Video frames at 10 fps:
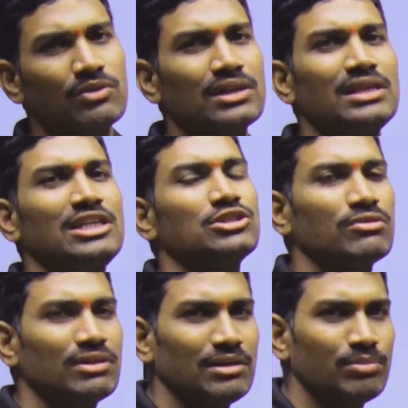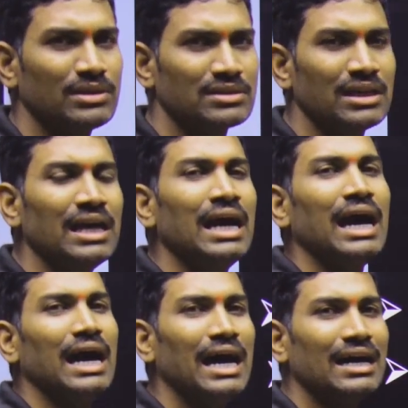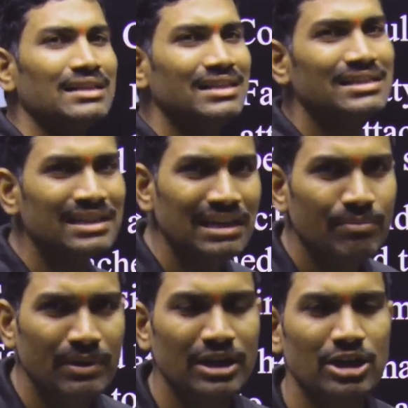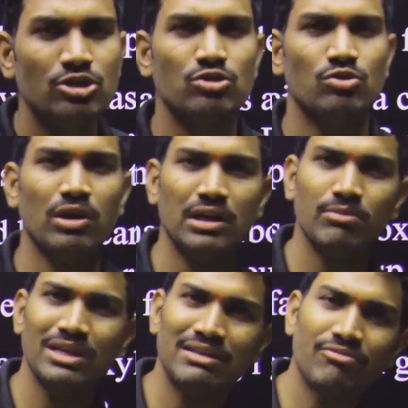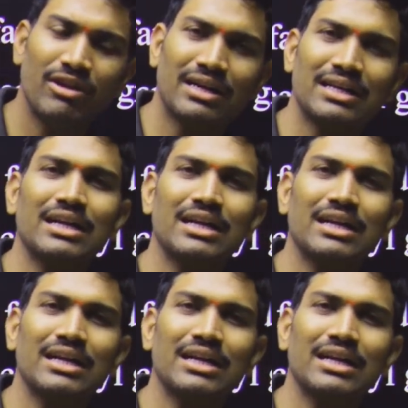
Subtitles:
what is the nature of the lipids? Are these lipids soluble in water